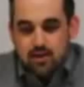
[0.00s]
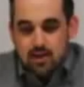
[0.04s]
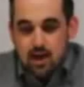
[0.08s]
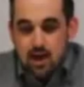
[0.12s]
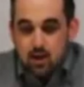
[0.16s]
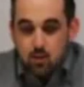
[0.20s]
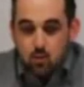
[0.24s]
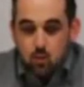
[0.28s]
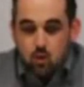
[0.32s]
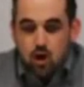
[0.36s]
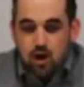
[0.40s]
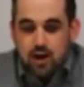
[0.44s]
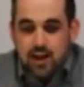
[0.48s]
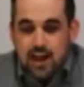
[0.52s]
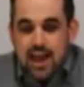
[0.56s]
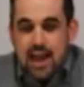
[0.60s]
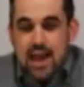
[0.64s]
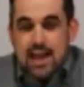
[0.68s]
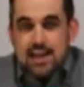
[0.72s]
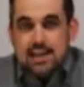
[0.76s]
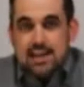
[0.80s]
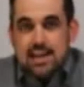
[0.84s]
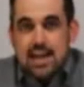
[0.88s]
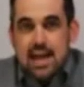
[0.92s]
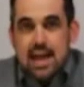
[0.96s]
kind of work
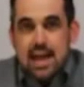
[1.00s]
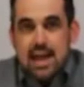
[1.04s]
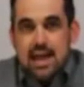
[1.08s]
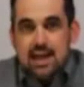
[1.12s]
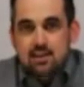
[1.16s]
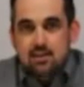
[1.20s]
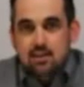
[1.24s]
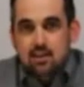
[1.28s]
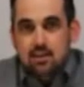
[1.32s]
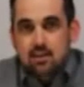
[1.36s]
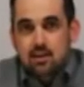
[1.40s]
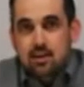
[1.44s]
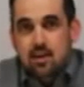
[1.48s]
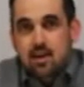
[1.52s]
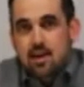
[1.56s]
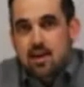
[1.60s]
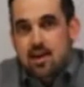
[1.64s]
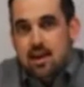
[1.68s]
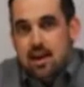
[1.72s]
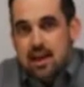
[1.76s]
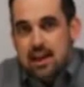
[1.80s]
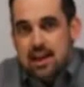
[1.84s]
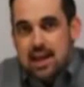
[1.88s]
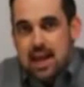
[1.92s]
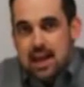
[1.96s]
hand in hand, and
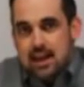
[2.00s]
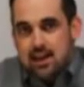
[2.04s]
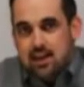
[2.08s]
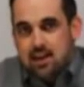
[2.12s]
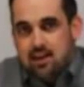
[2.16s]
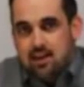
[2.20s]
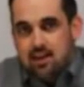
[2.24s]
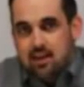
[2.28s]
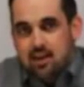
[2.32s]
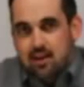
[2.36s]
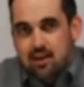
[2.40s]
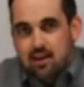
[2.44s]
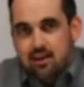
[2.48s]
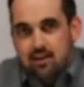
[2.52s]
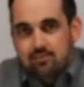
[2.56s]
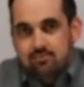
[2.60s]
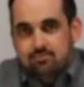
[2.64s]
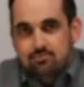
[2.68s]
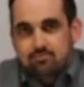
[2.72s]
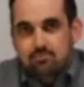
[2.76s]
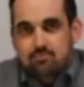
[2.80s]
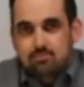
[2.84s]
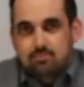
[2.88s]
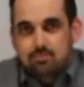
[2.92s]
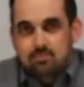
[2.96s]
any
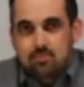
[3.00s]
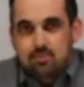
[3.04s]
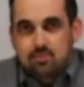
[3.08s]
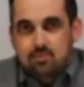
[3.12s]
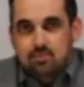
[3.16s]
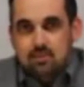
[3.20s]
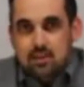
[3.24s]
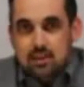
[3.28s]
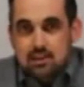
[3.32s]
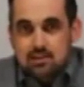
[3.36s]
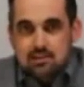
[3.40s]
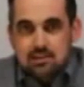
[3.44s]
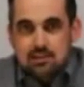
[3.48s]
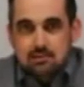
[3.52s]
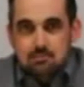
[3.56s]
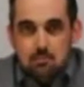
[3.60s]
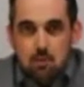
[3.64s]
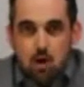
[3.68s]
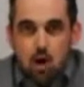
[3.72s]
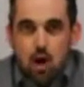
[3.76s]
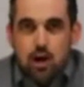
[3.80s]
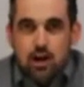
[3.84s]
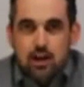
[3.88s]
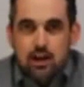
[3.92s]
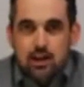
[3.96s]
decent
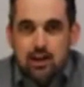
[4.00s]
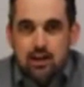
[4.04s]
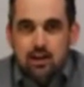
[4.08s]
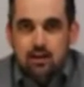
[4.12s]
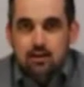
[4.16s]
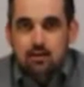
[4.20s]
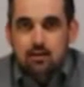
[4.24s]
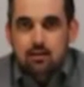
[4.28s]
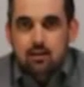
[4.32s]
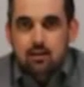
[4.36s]
marketing